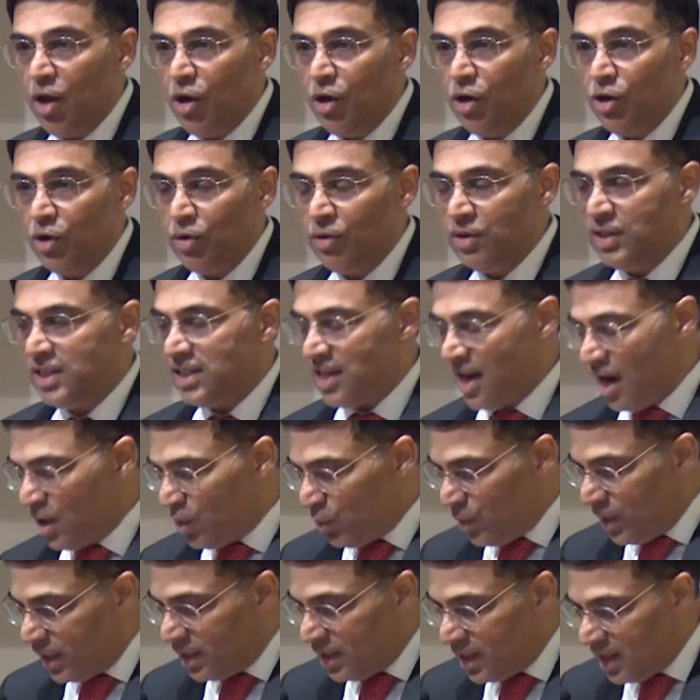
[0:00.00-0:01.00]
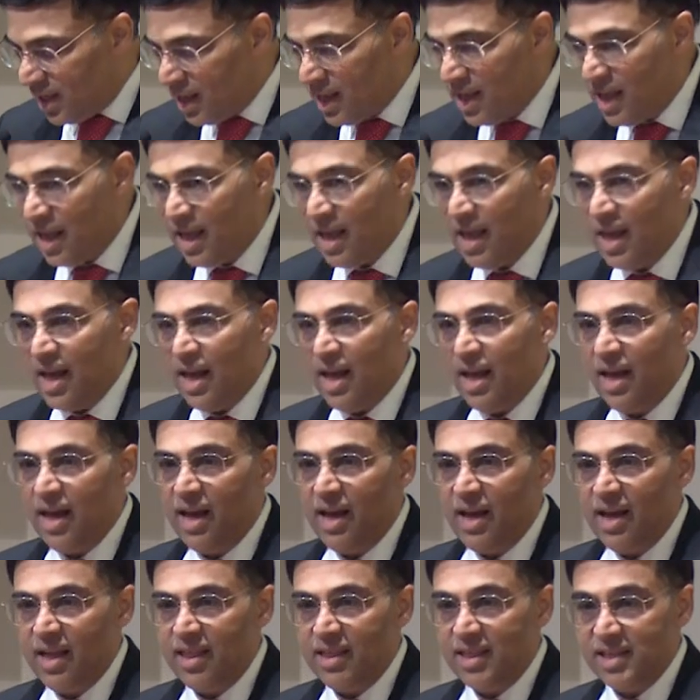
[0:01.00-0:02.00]
You don't start with,
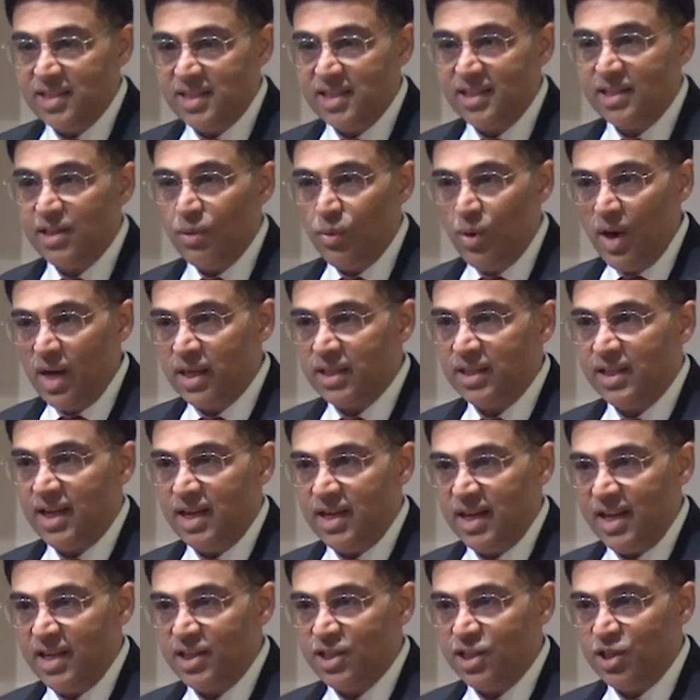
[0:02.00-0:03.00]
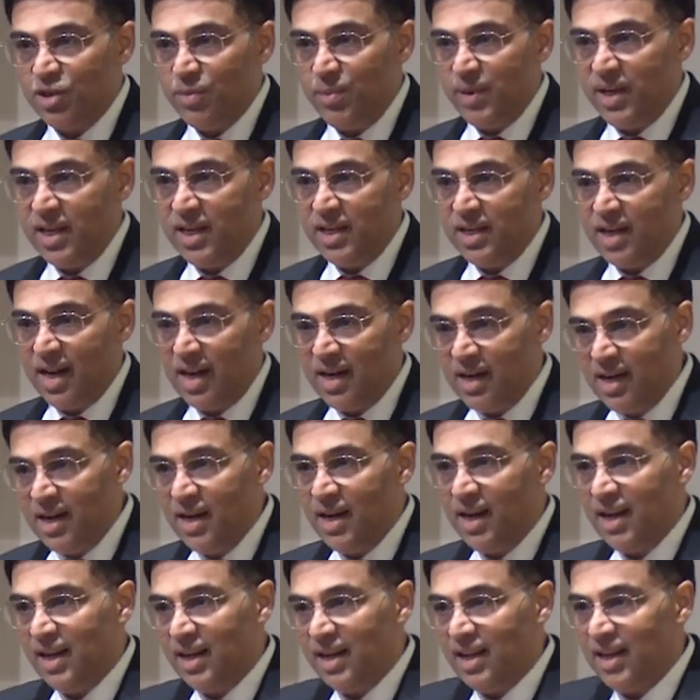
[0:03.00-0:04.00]
this is the work that needs to be
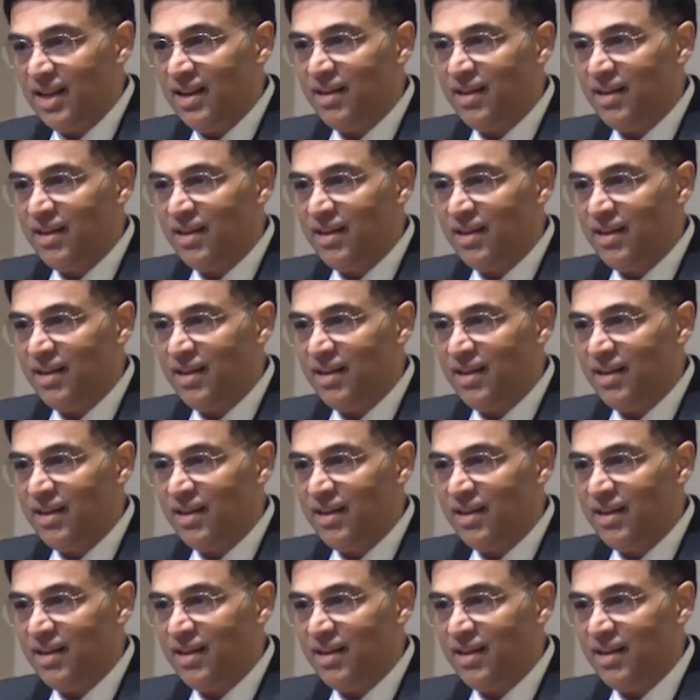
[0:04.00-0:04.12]
done,